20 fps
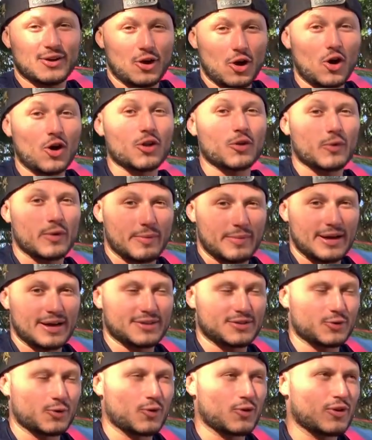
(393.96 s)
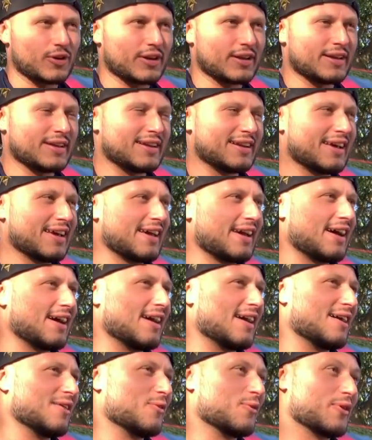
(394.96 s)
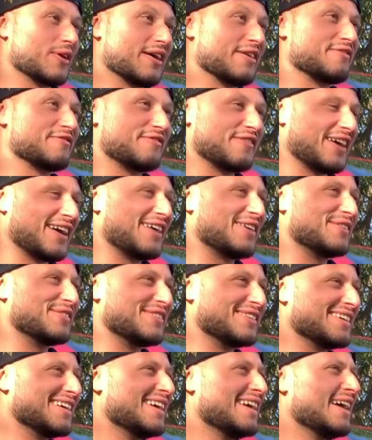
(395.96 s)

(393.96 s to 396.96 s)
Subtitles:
all the way back to Oregon, where I found